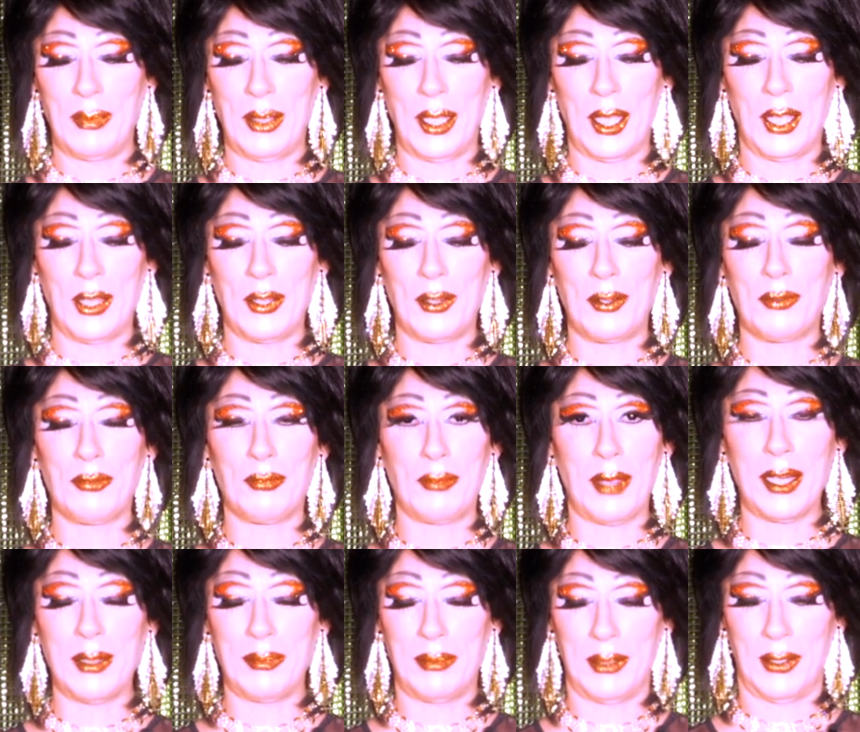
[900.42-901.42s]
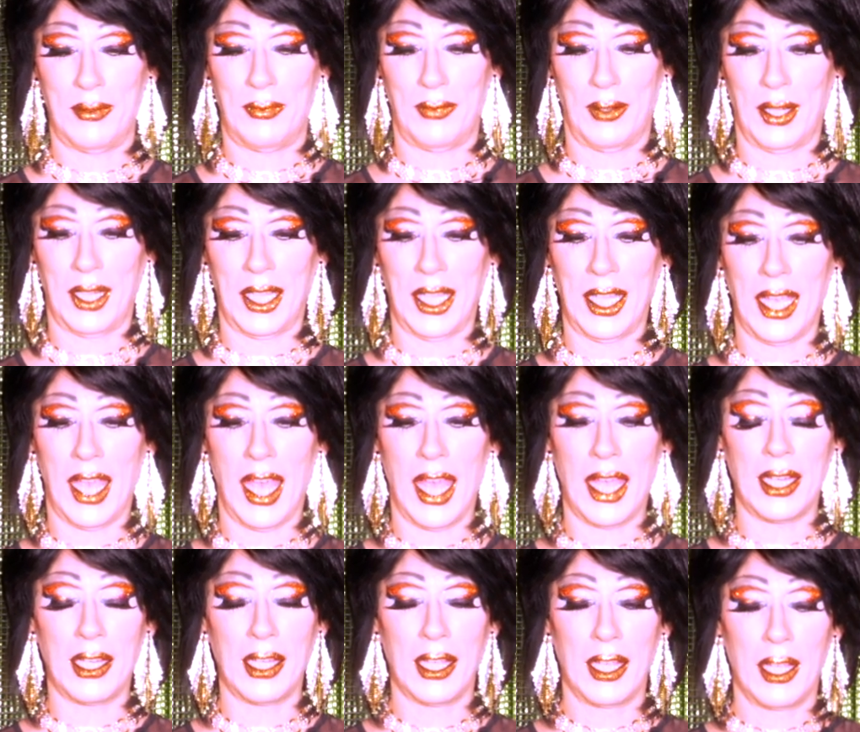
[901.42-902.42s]
to be incredibly funny
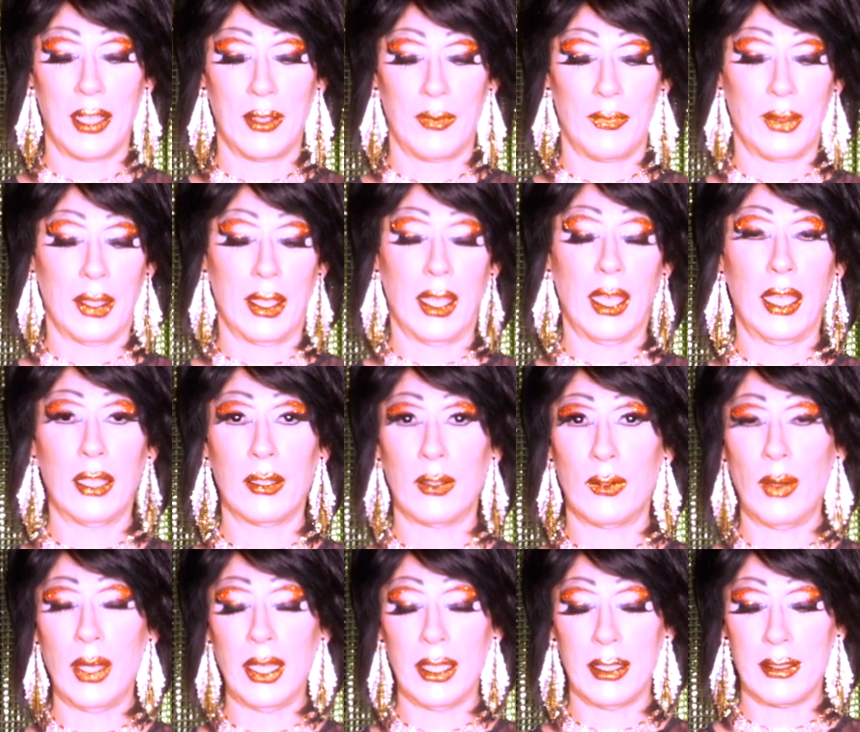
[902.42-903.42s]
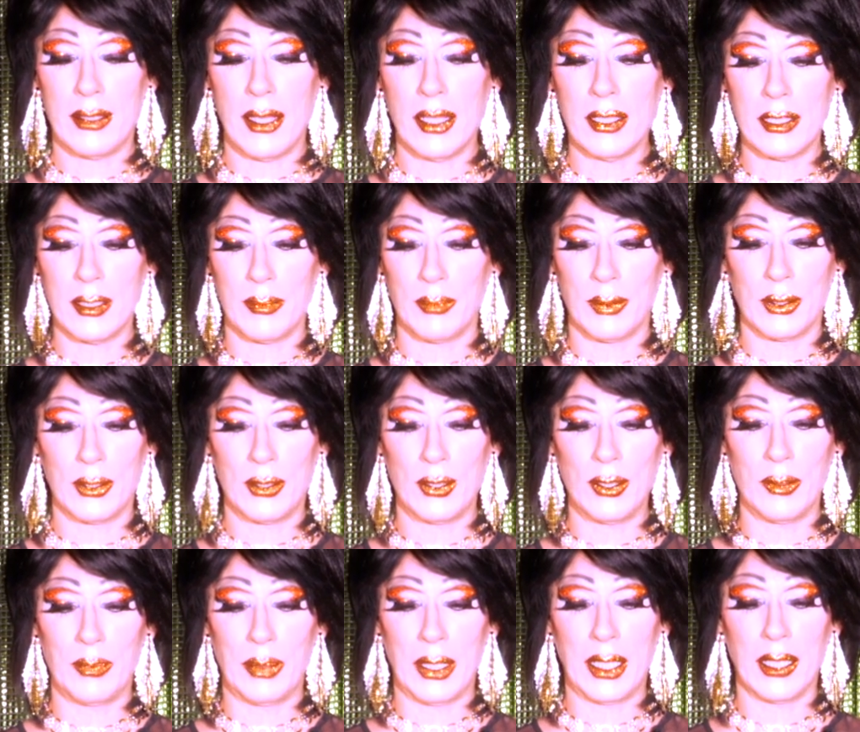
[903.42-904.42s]
and quite sensible
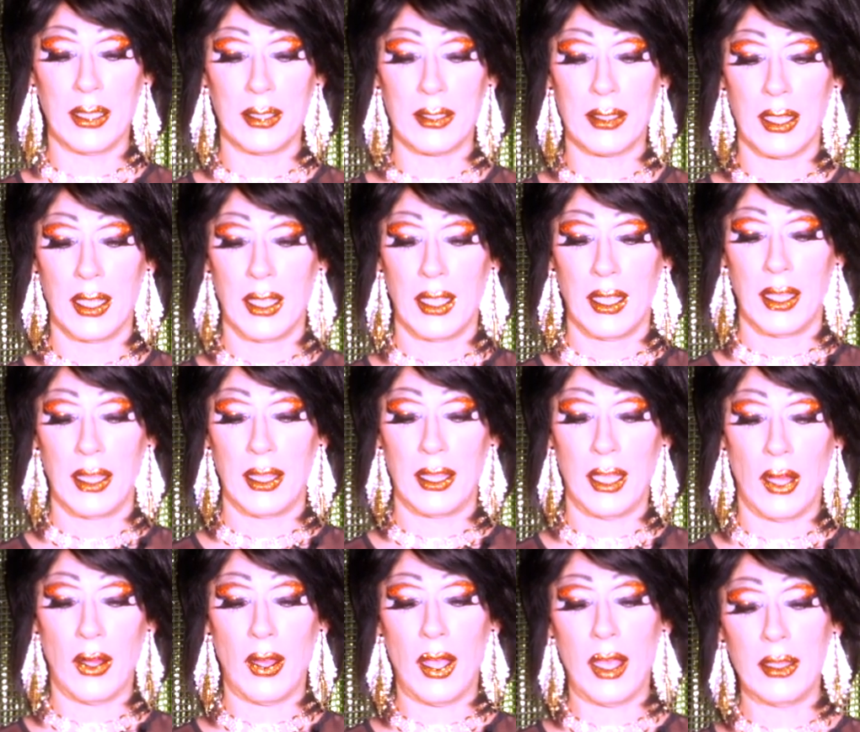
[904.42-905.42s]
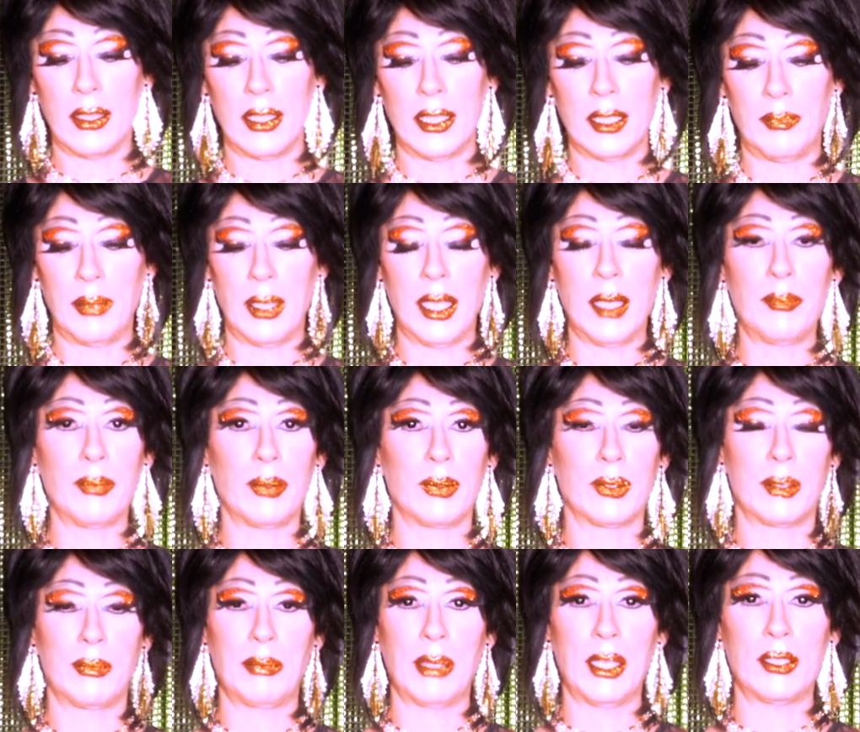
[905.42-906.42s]
too, because there are all these
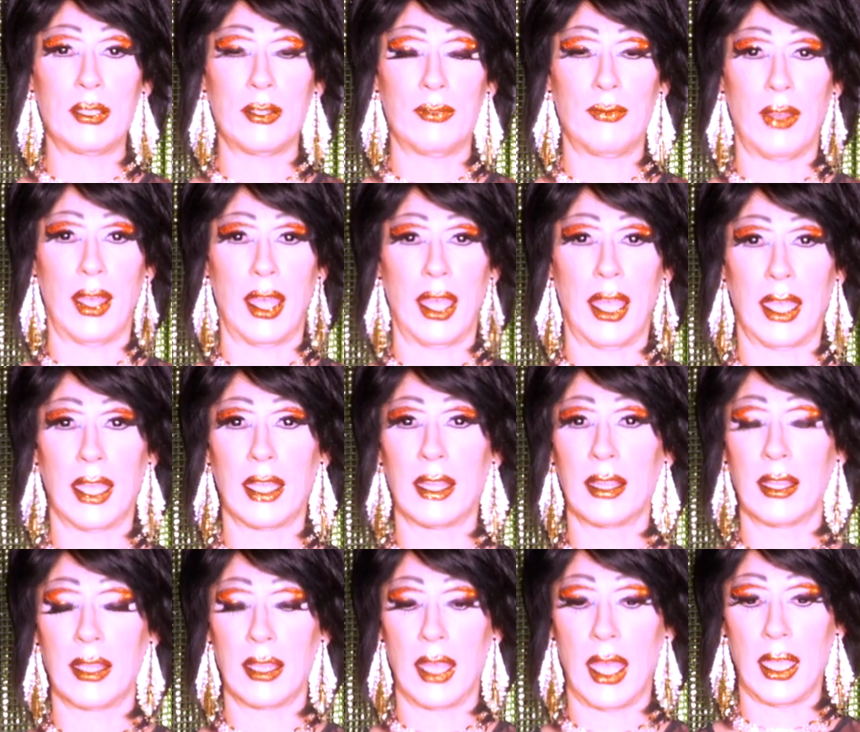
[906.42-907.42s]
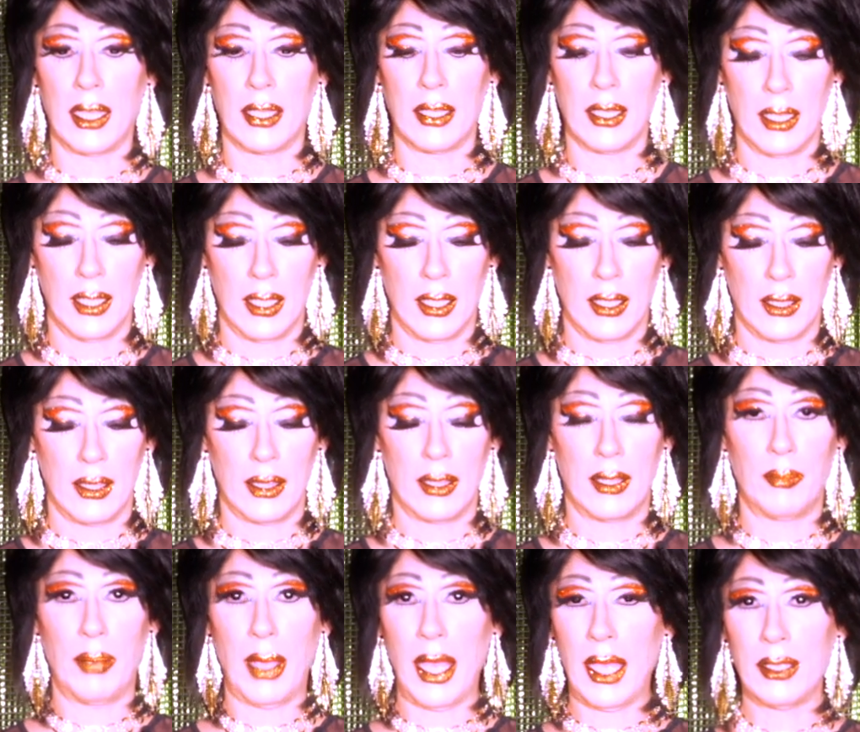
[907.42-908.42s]
people speechifying, and
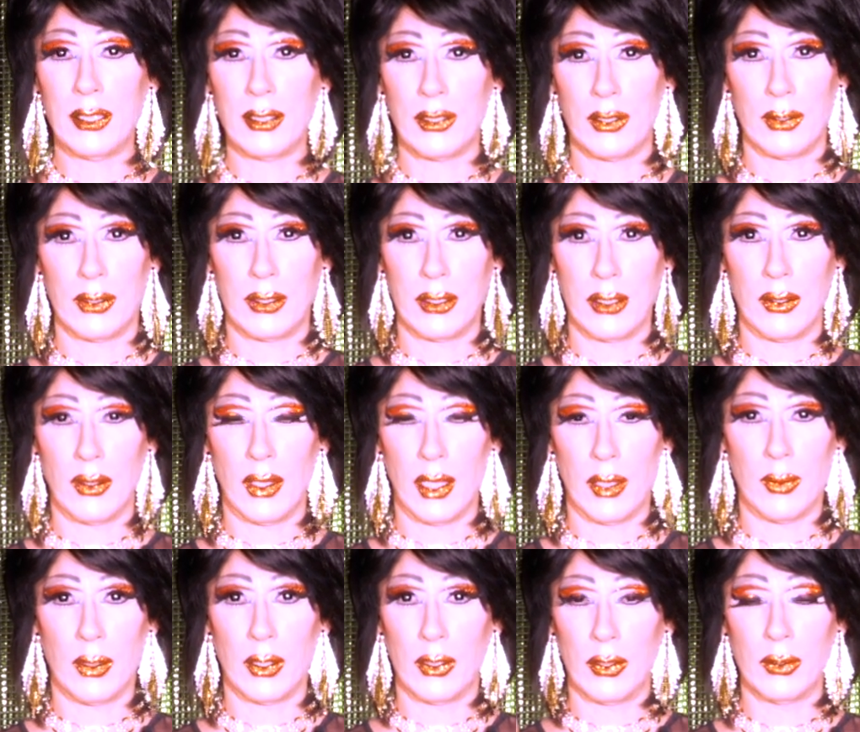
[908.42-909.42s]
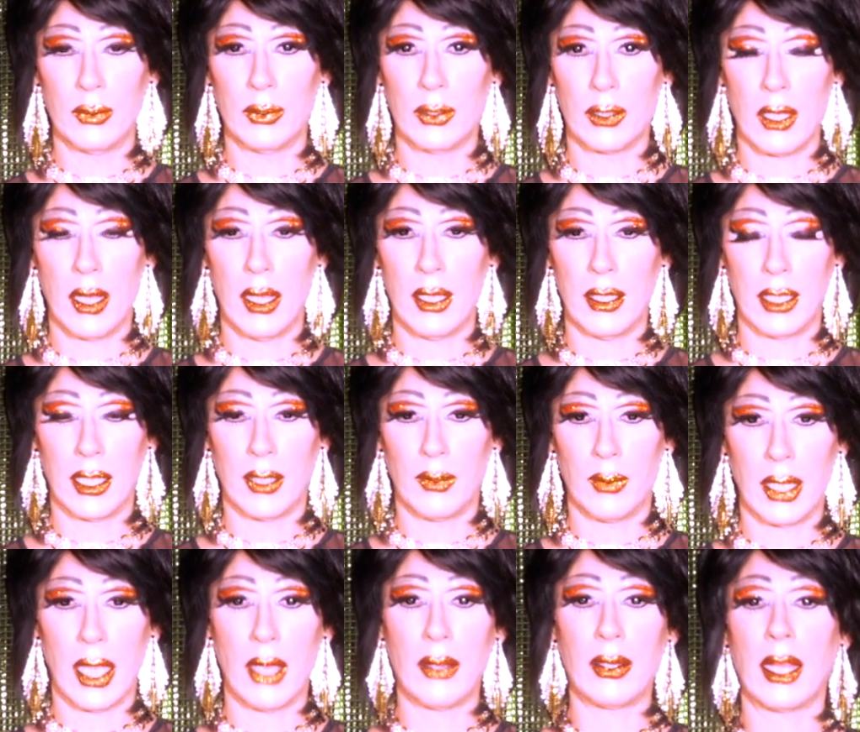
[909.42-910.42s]
the bastard's the only one who will call
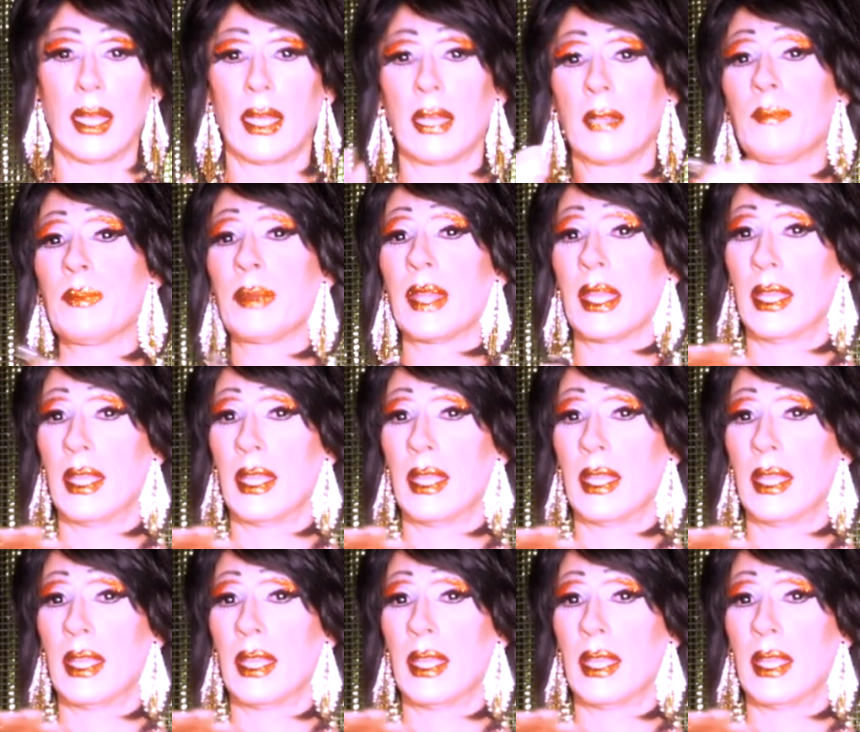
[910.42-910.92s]
anyone out on it.